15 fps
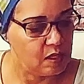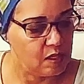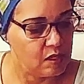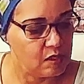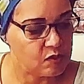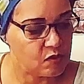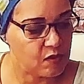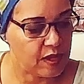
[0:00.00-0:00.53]

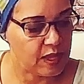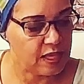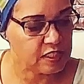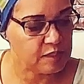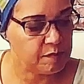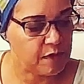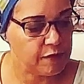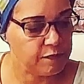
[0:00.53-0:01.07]
So I
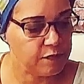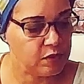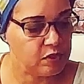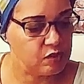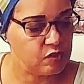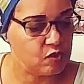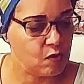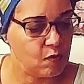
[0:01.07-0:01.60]
asked my
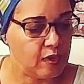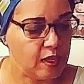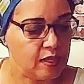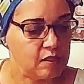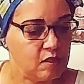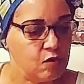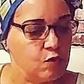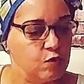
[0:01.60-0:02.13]
friend
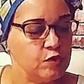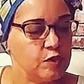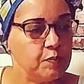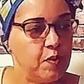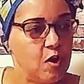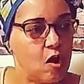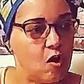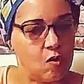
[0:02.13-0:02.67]
Joanna, who's
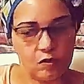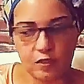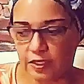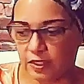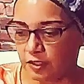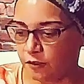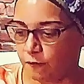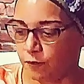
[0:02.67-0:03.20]
Polish,